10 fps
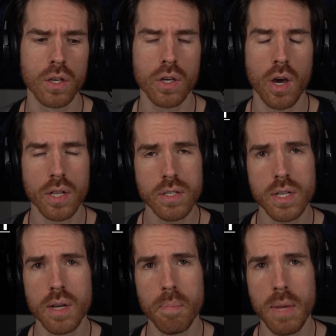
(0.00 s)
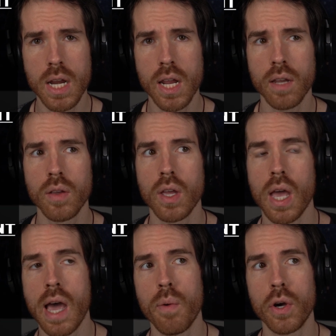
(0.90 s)
Consonant meaning
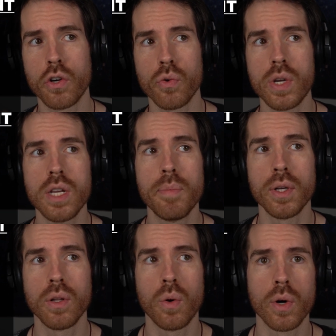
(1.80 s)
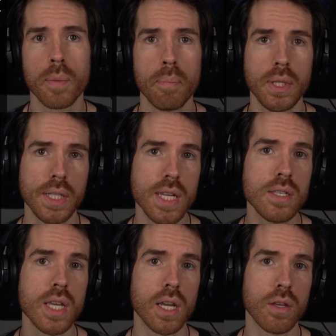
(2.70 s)
how agreeable or
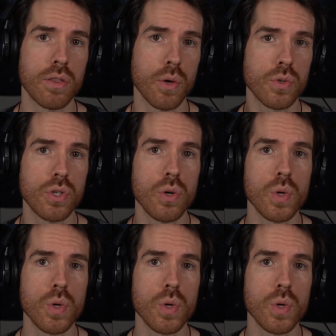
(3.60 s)
pleasing those 2